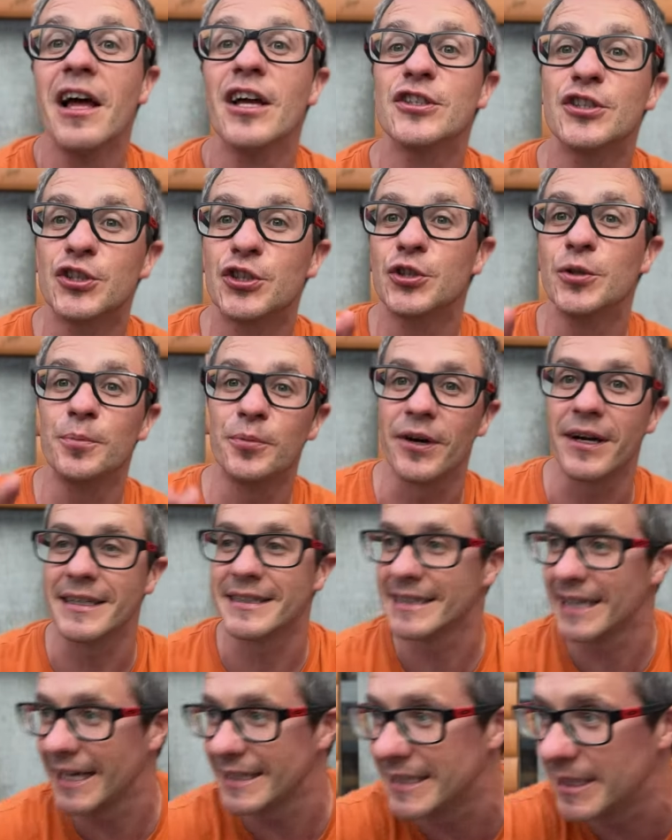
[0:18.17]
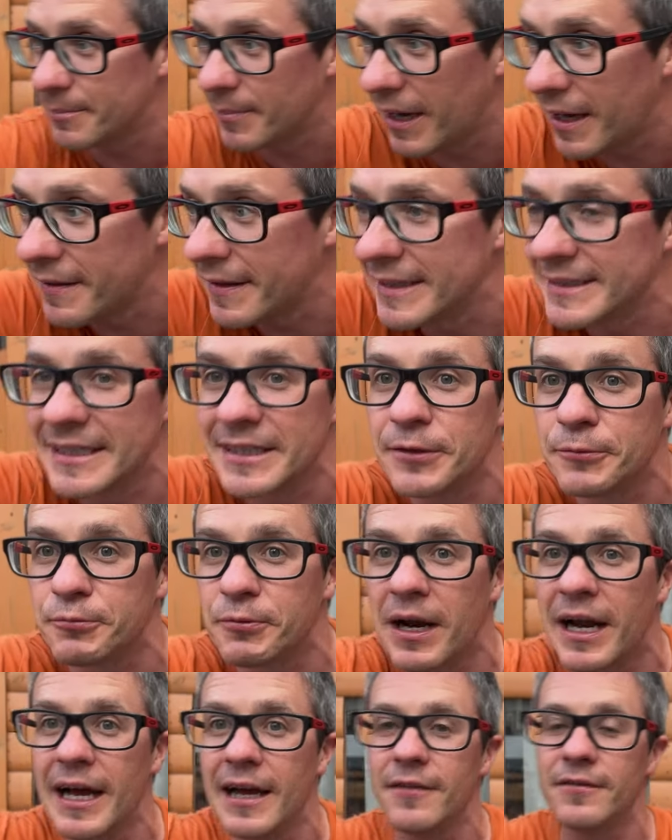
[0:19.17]
Super excited by this. It
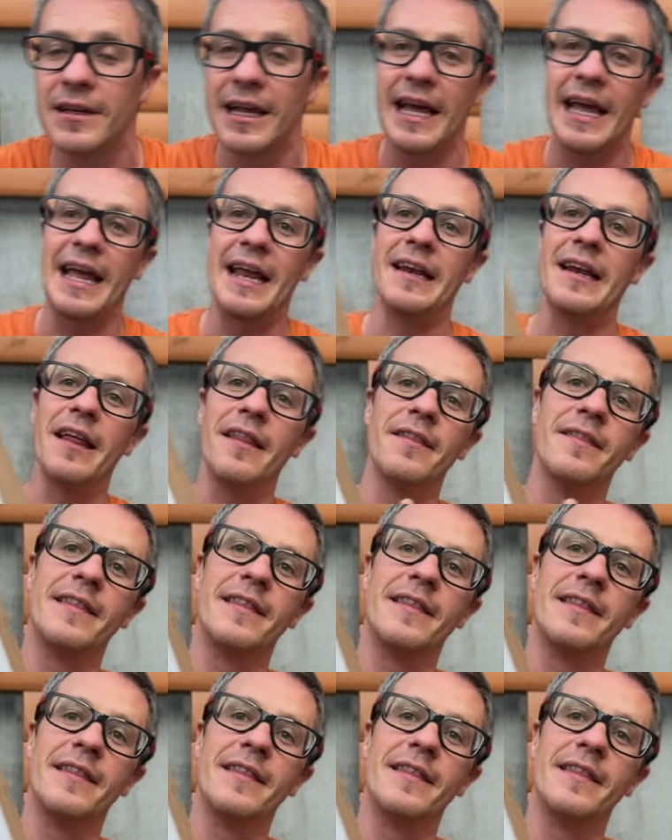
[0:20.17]
arrived in